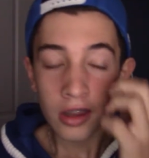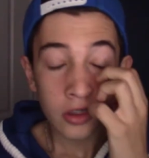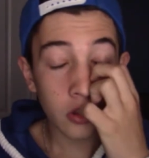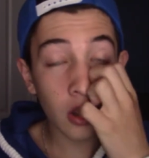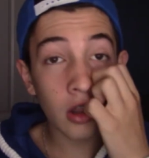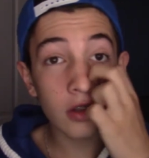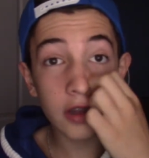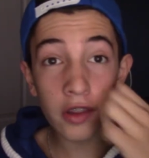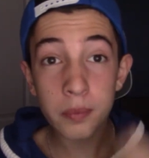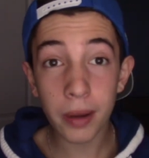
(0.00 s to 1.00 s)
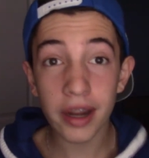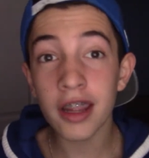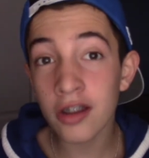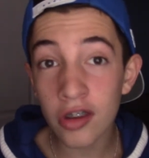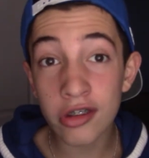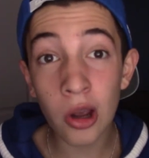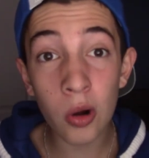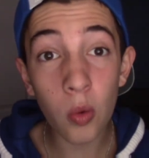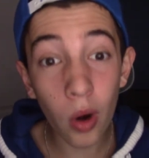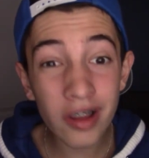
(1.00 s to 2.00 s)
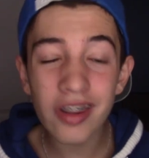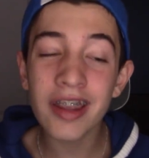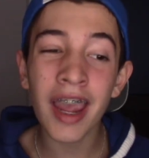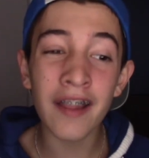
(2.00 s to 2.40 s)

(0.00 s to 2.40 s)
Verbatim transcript: the Leafs break in the zone once again.